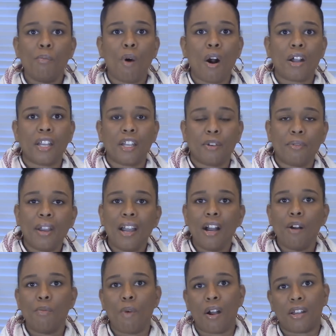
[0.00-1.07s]
walking
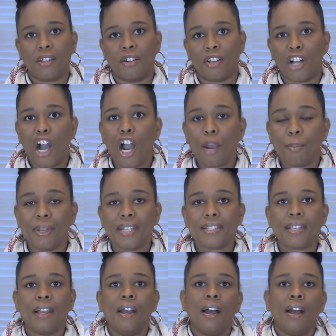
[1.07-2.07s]
around, walking on carpets,